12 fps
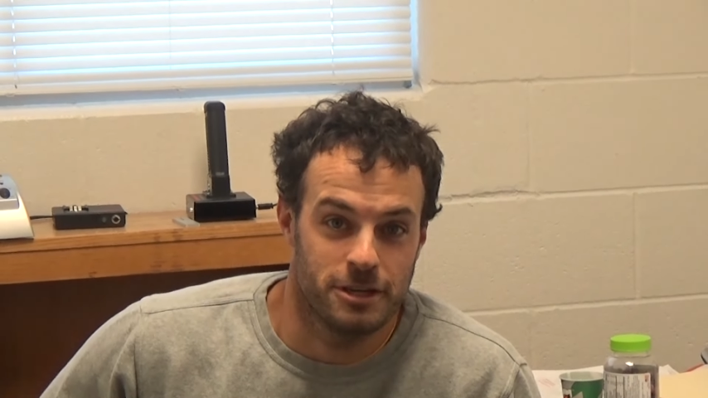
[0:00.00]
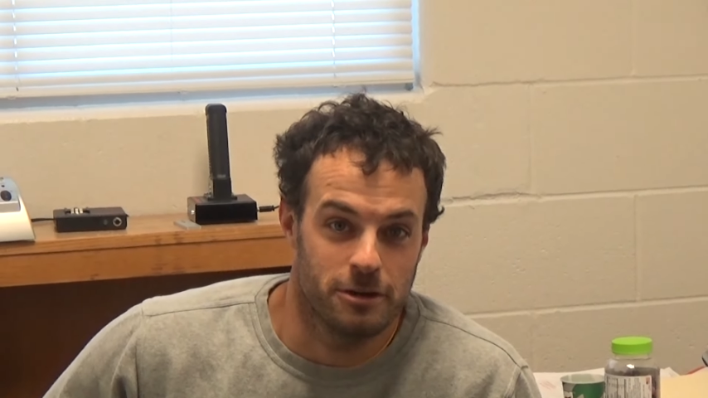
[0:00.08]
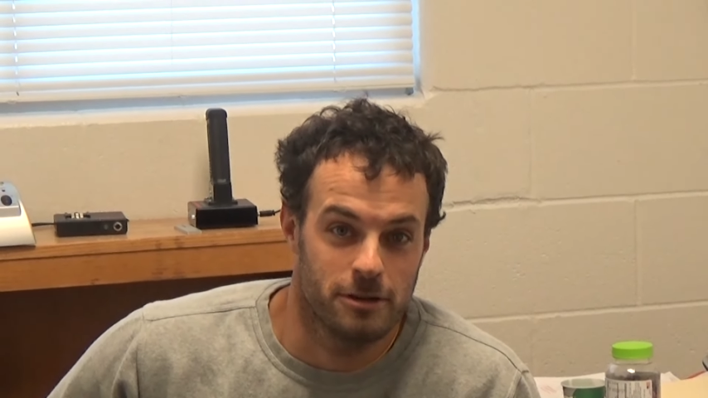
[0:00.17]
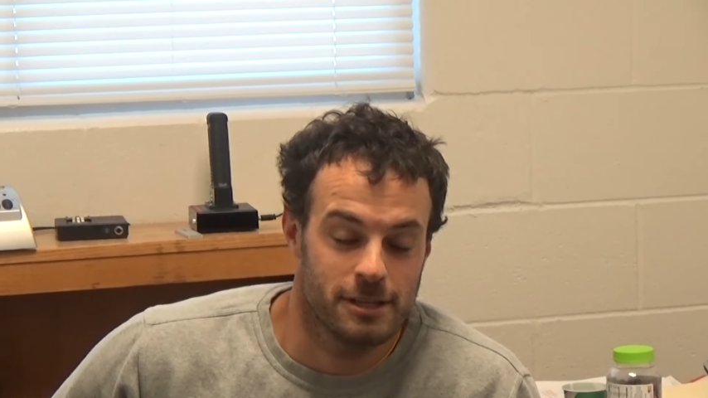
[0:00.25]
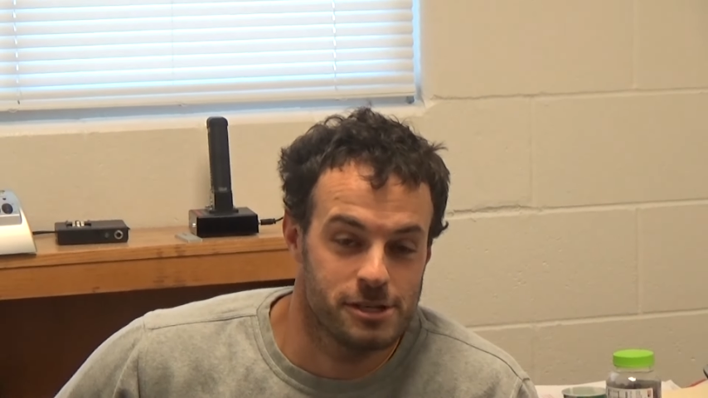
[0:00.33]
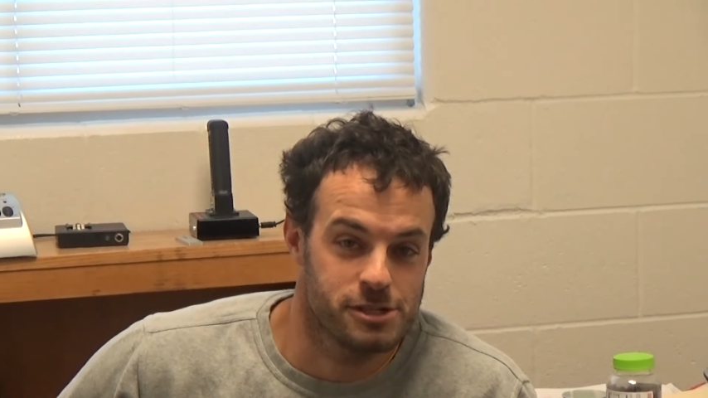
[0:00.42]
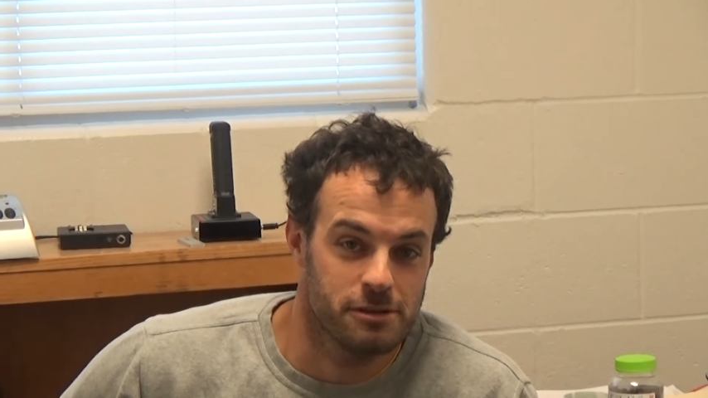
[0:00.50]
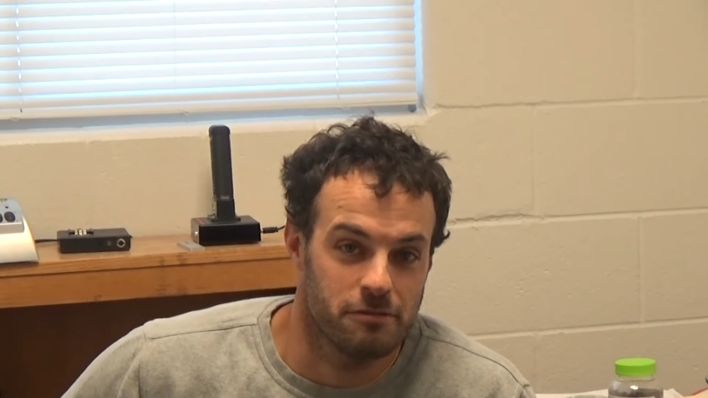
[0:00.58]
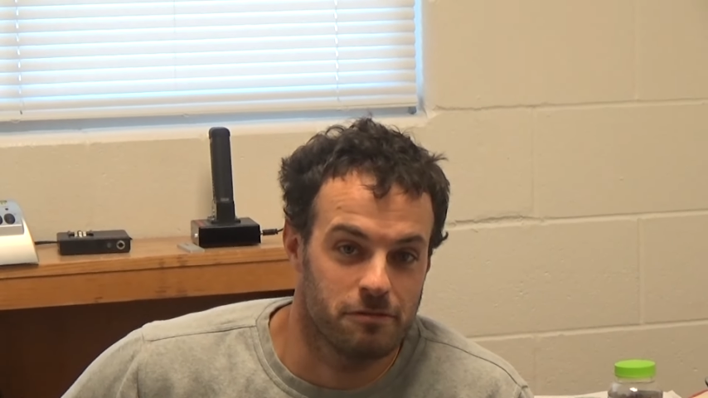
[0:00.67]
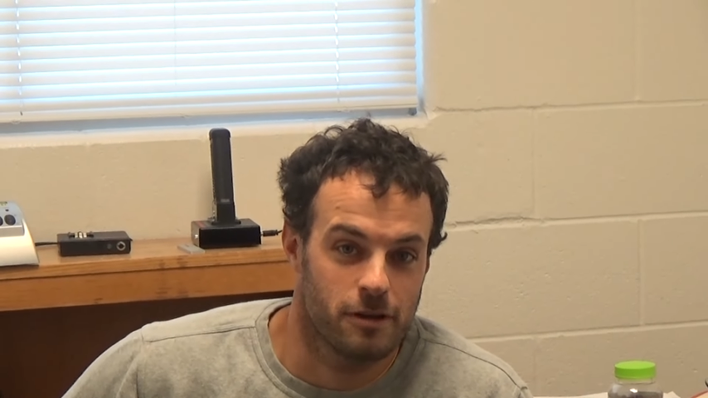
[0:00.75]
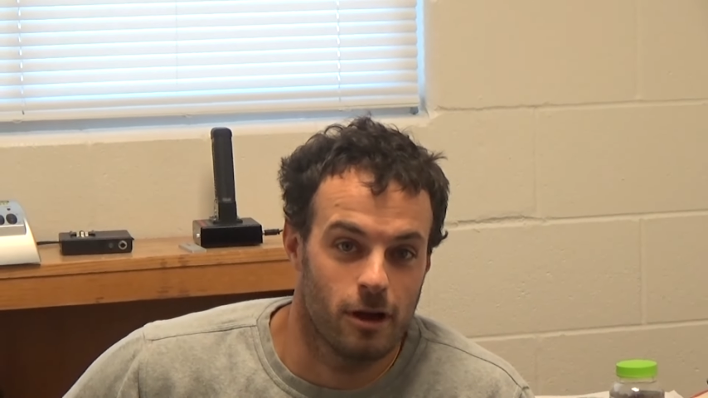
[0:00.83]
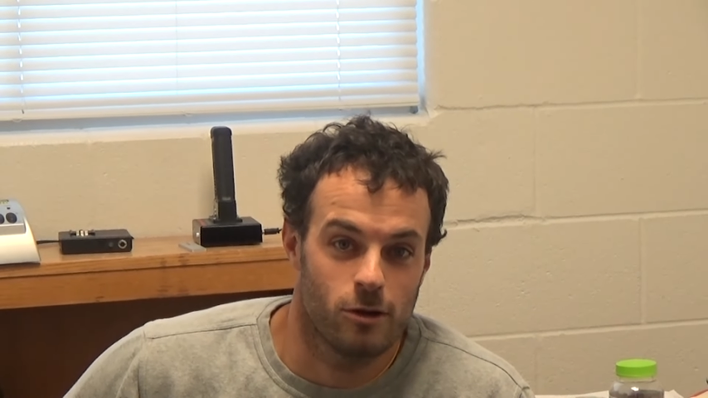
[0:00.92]
tutelage
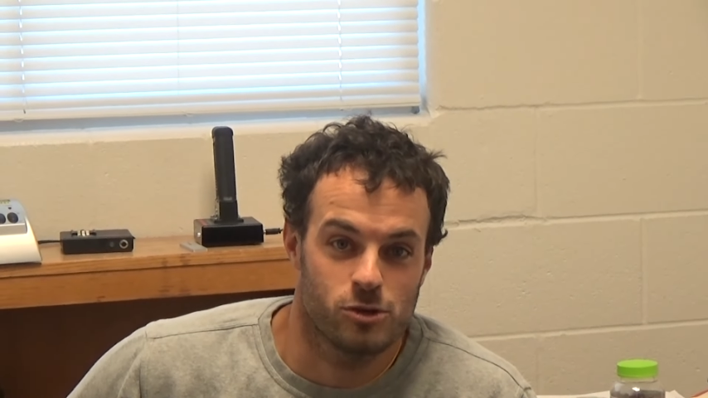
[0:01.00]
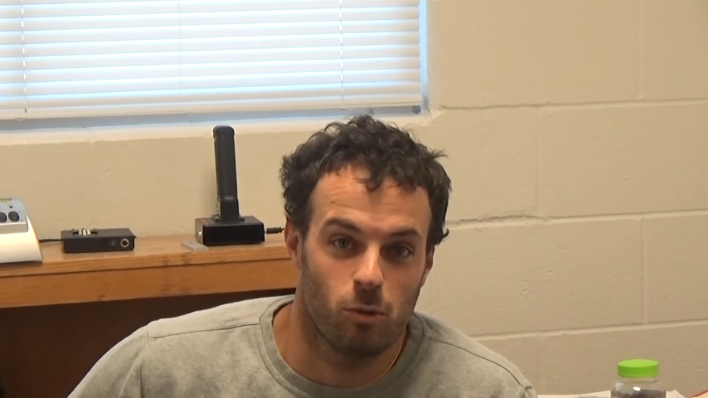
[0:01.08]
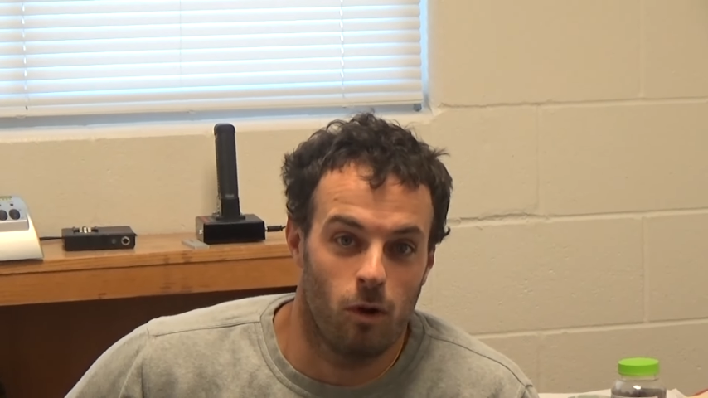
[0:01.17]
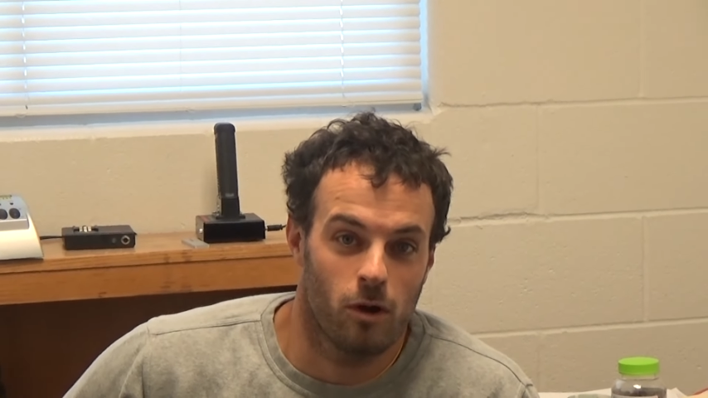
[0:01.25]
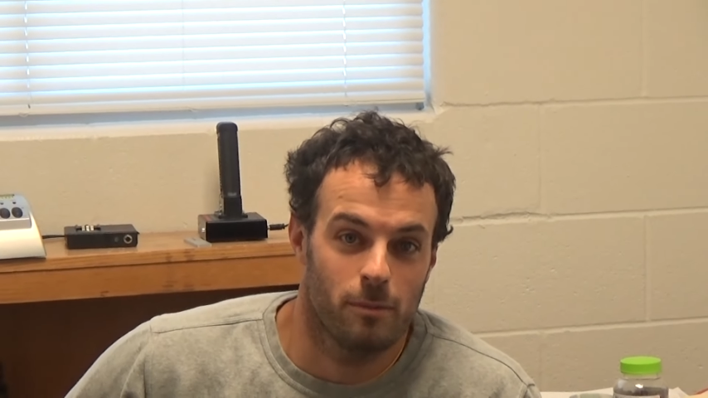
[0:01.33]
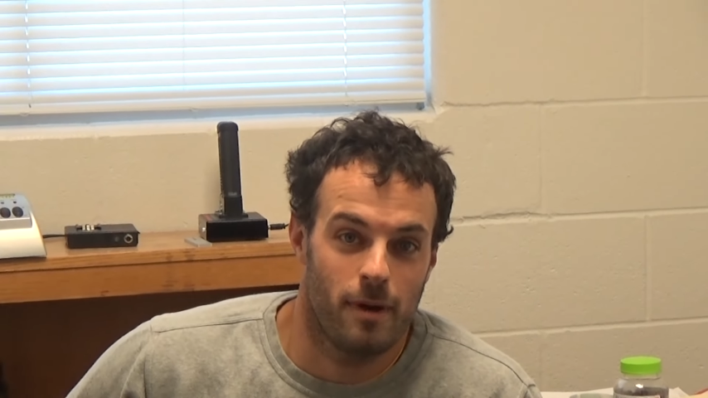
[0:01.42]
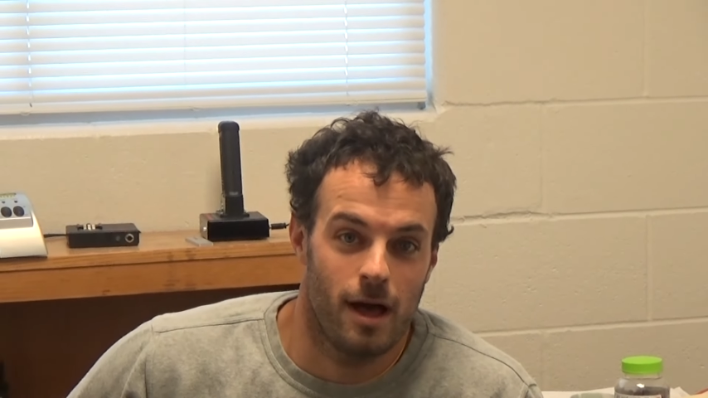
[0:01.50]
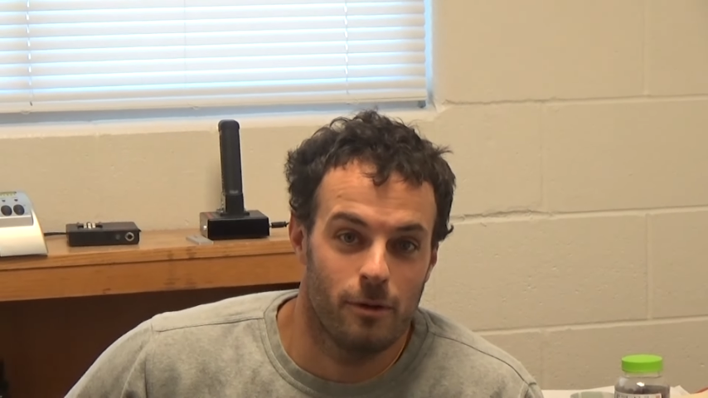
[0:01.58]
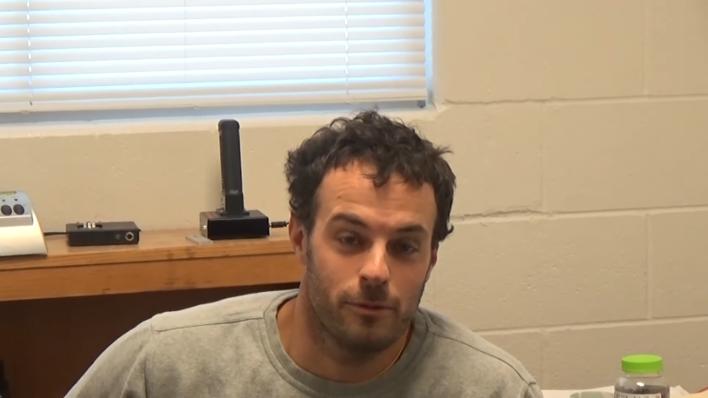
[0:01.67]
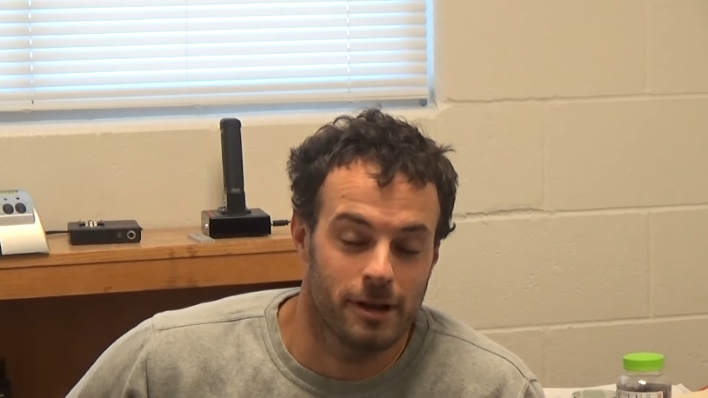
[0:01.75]
of Coach Walgamot